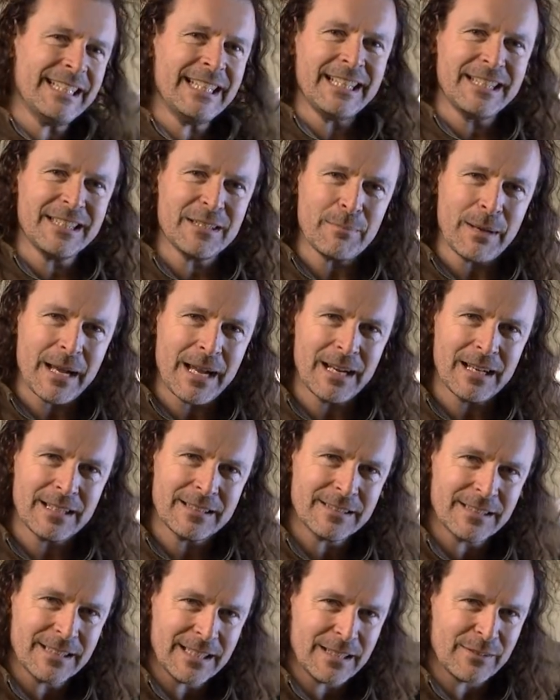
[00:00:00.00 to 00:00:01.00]
need the mail
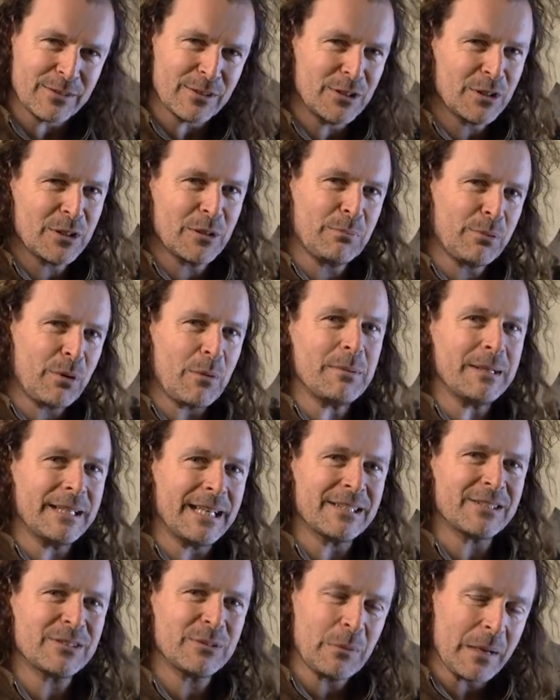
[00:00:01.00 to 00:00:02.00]
underneath, and you could probably
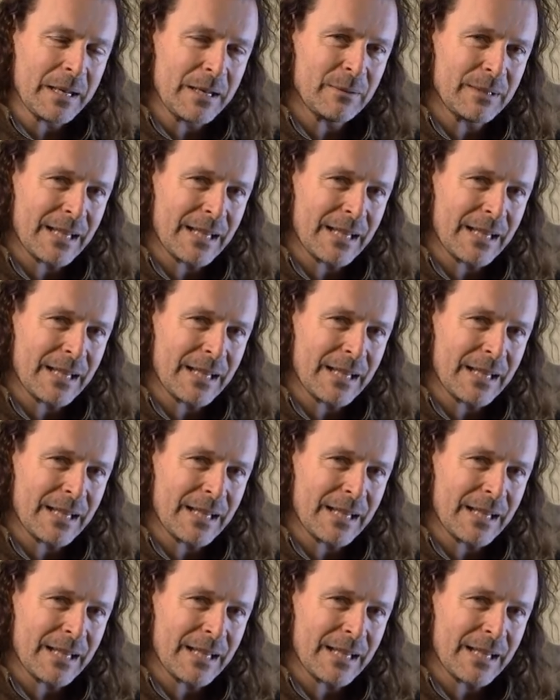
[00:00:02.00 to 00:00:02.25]
get away